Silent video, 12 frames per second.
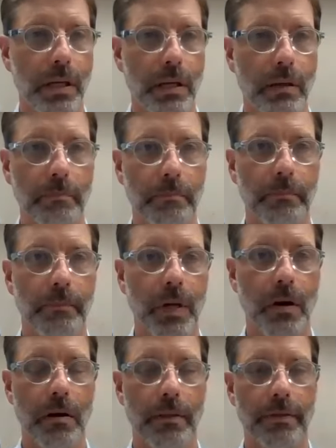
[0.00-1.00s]

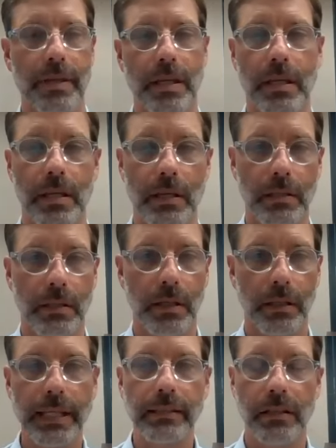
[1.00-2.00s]
On the
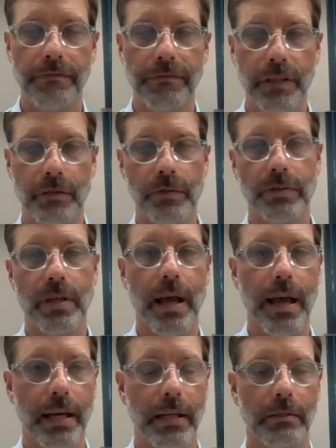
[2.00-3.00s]
elected official
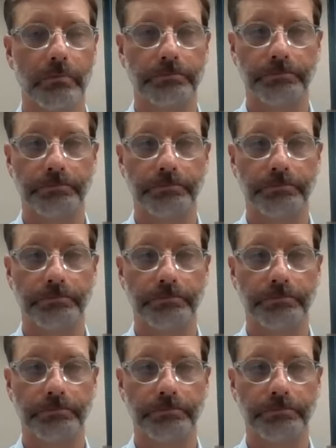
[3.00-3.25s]
side,